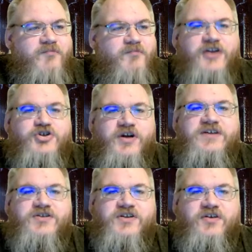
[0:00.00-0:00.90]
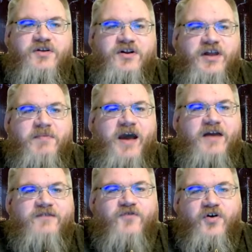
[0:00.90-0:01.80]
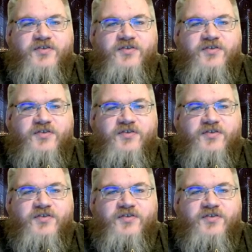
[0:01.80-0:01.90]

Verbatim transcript: entry so that you can click back and forth.